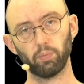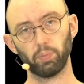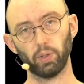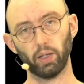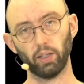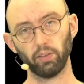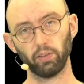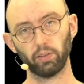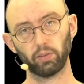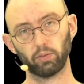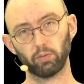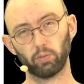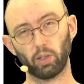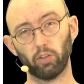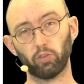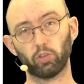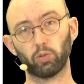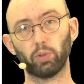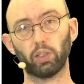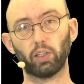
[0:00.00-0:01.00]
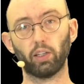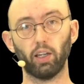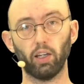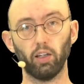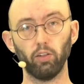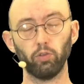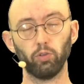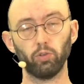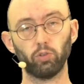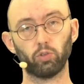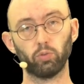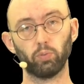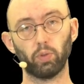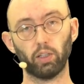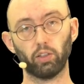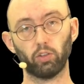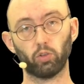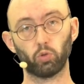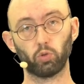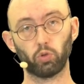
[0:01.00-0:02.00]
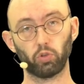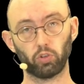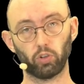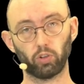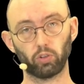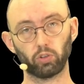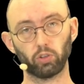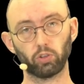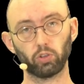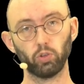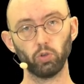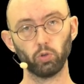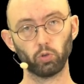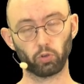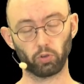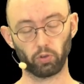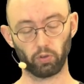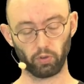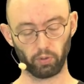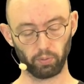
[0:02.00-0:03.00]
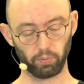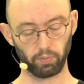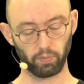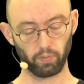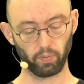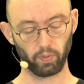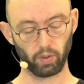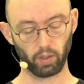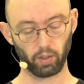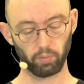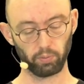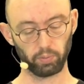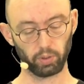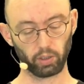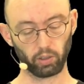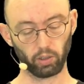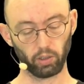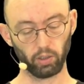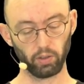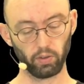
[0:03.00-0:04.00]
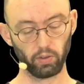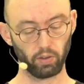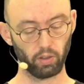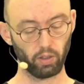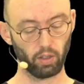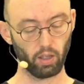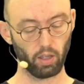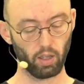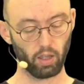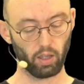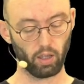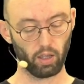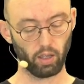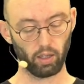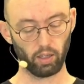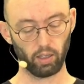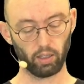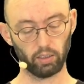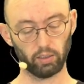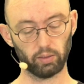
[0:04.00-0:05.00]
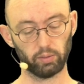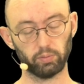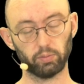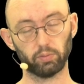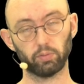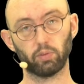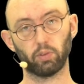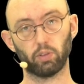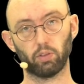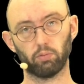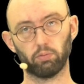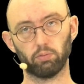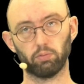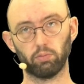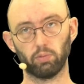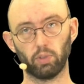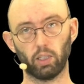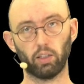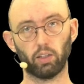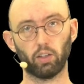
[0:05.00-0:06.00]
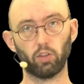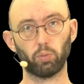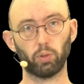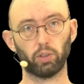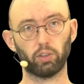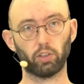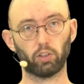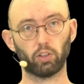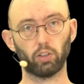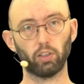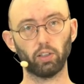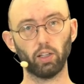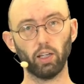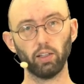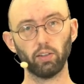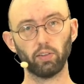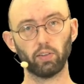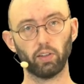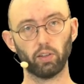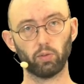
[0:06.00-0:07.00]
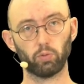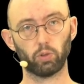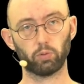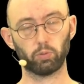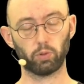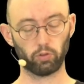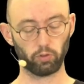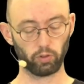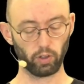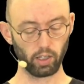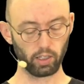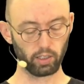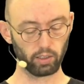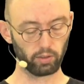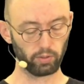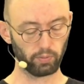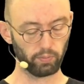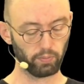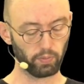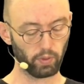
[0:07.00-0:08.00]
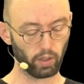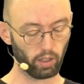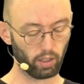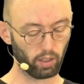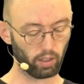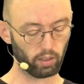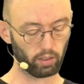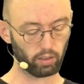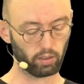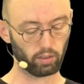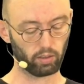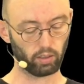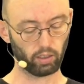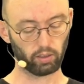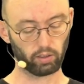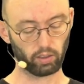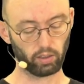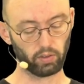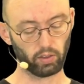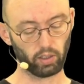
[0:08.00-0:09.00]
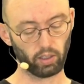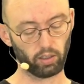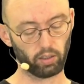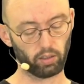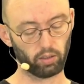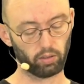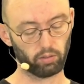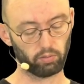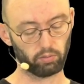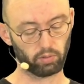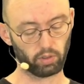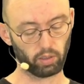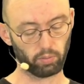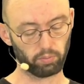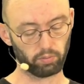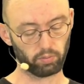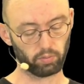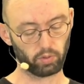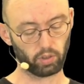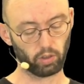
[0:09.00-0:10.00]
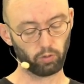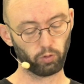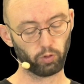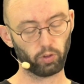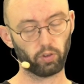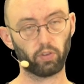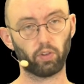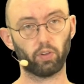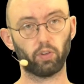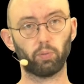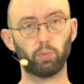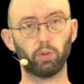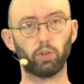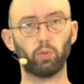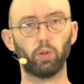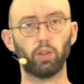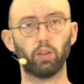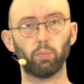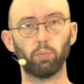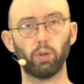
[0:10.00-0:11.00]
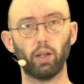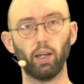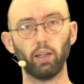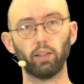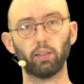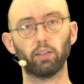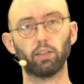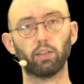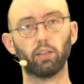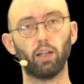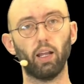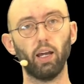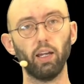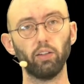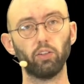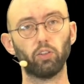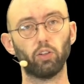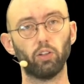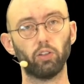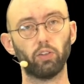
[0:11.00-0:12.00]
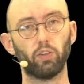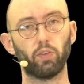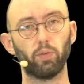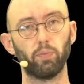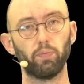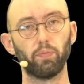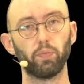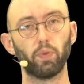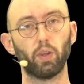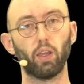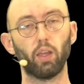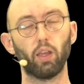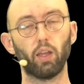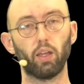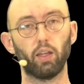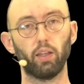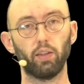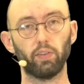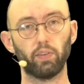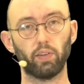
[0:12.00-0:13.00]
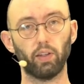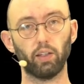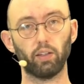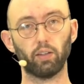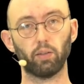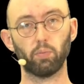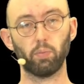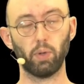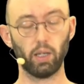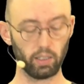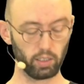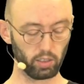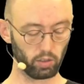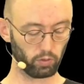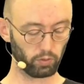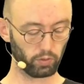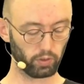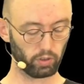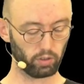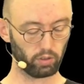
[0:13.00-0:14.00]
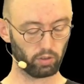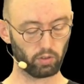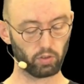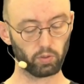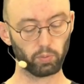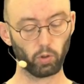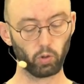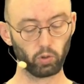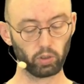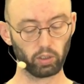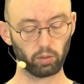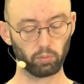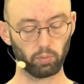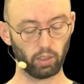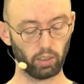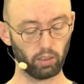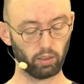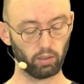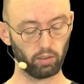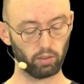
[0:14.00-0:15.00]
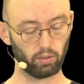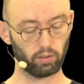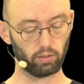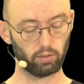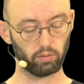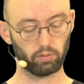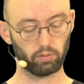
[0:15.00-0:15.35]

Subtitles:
But we have to be careful to make too strong conclusions, because in this particular data set, what we find, and these are the differences between the black and the light dots, is that many of the smoking men